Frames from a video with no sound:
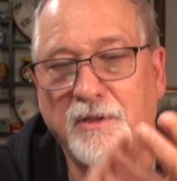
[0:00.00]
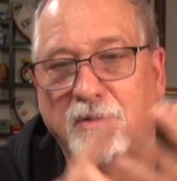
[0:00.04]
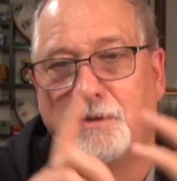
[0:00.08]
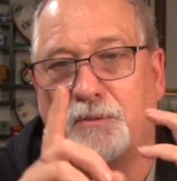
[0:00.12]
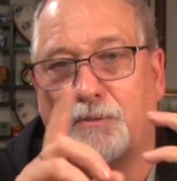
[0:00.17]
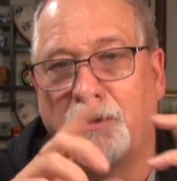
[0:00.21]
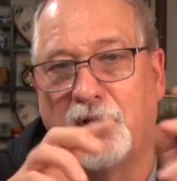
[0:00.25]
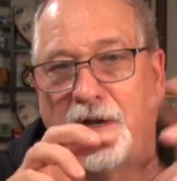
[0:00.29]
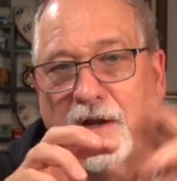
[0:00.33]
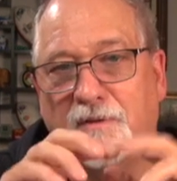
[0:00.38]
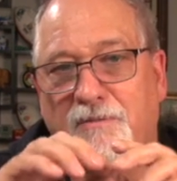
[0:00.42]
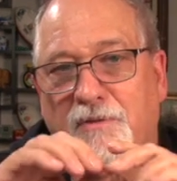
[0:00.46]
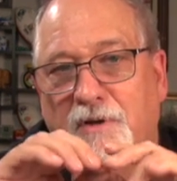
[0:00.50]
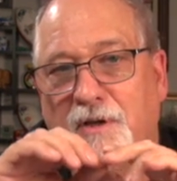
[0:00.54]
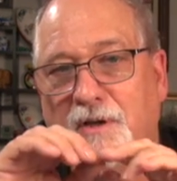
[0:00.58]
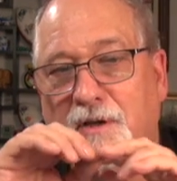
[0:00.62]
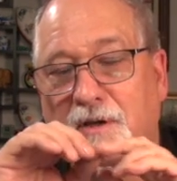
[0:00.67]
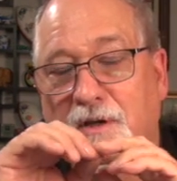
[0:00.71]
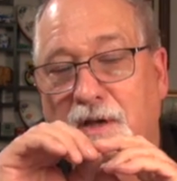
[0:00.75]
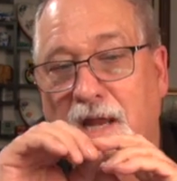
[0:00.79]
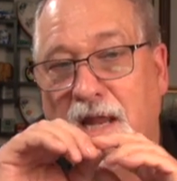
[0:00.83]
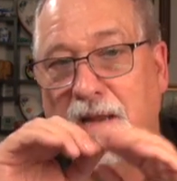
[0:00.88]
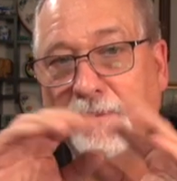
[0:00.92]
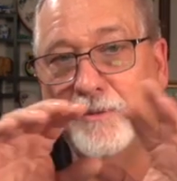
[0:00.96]
whatever
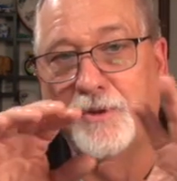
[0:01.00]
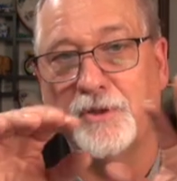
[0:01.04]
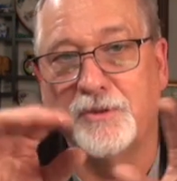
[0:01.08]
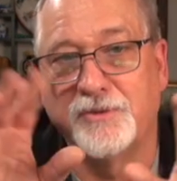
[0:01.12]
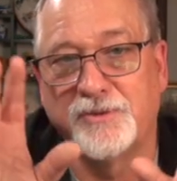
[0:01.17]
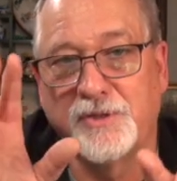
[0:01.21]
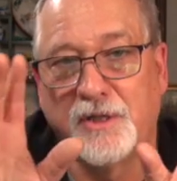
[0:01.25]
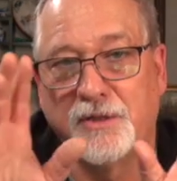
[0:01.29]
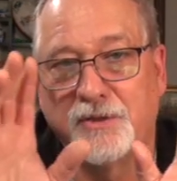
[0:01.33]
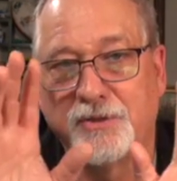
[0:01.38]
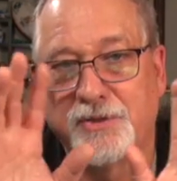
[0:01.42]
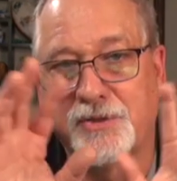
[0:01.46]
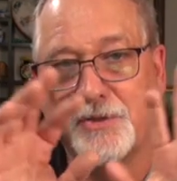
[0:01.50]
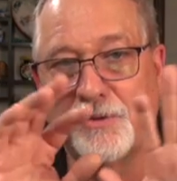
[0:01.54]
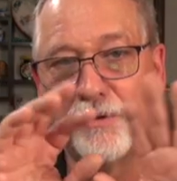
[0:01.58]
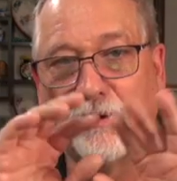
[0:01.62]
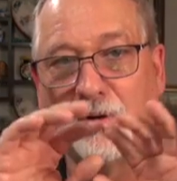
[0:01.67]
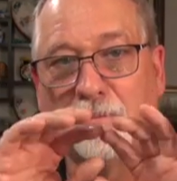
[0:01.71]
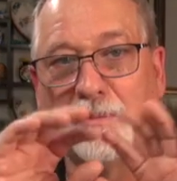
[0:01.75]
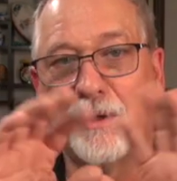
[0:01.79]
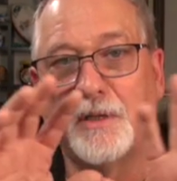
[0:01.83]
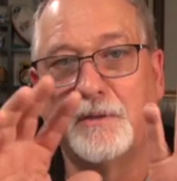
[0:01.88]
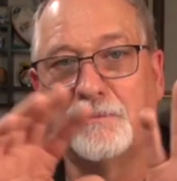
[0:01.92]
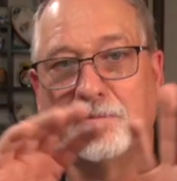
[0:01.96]
and name those
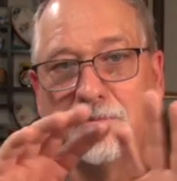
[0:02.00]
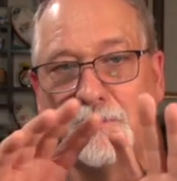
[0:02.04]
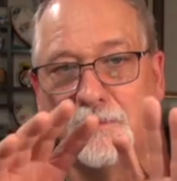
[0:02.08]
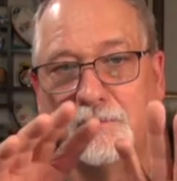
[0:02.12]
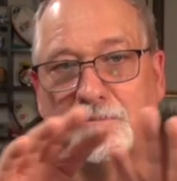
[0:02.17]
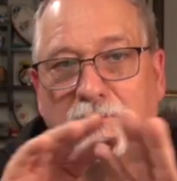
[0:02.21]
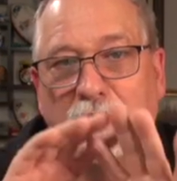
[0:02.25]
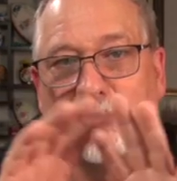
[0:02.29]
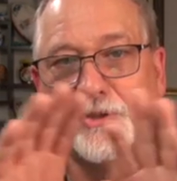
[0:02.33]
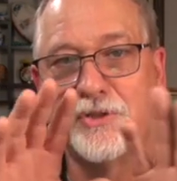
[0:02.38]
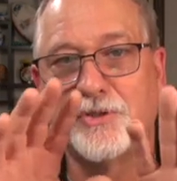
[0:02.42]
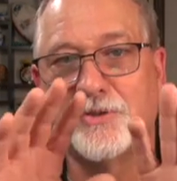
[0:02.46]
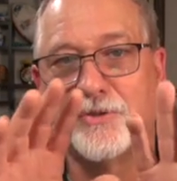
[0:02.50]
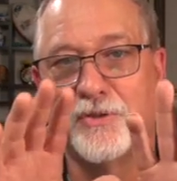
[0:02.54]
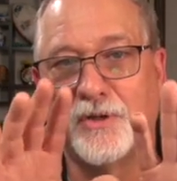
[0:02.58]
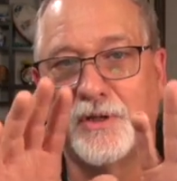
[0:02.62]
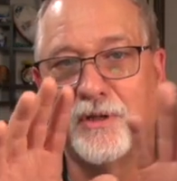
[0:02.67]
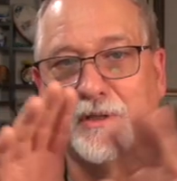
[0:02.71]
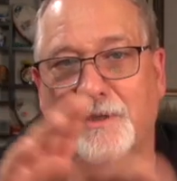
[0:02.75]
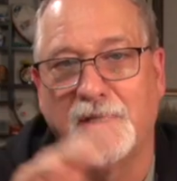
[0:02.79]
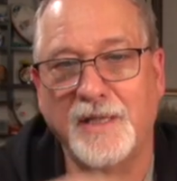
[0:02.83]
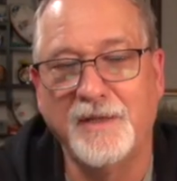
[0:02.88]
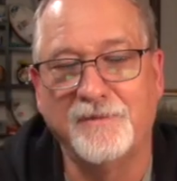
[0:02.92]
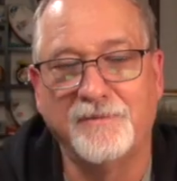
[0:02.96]
underscore, but we're just going
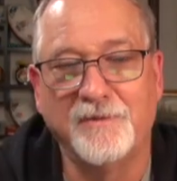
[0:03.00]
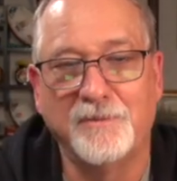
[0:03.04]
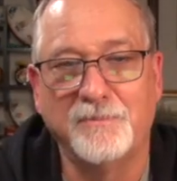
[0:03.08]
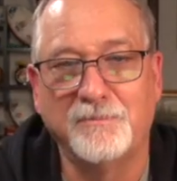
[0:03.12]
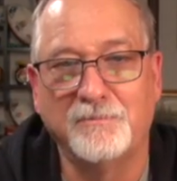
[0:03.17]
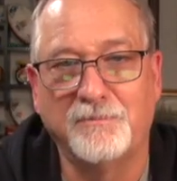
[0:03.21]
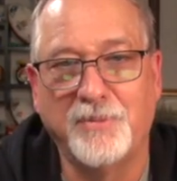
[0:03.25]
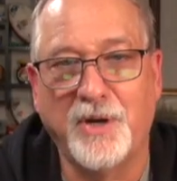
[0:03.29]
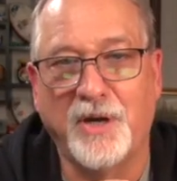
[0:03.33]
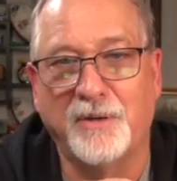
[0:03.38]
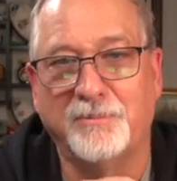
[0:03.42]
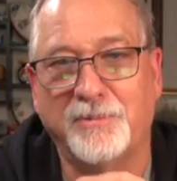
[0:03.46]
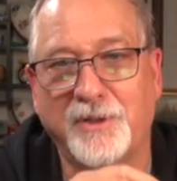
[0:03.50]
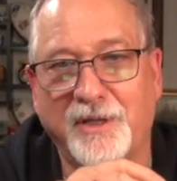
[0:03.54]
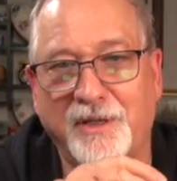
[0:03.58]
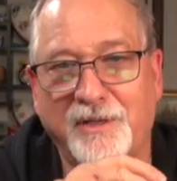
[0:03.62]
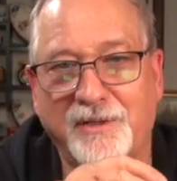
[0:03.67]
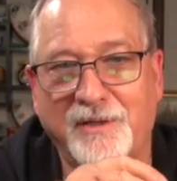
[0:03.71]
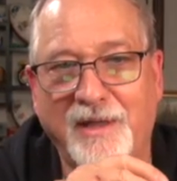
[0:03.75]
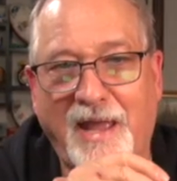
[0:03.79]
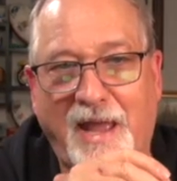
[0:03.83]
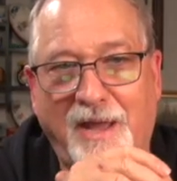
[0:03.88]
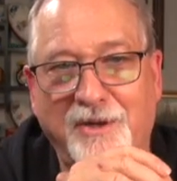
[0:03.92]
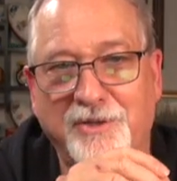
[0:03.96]
to leave them
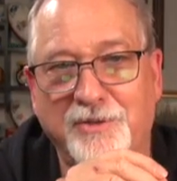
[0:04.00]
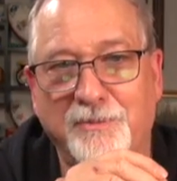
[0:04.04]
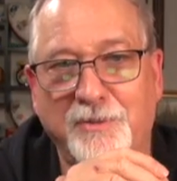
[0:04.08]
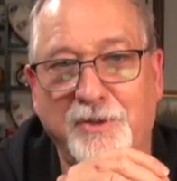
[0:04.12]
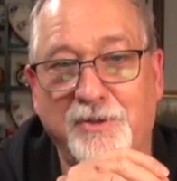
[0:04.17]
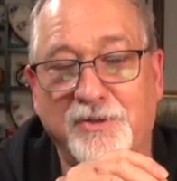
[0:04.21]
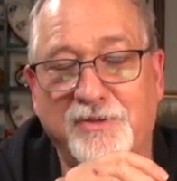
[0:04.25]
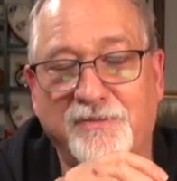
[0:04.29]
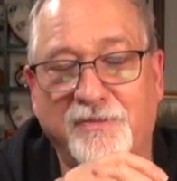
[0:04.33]
public attributes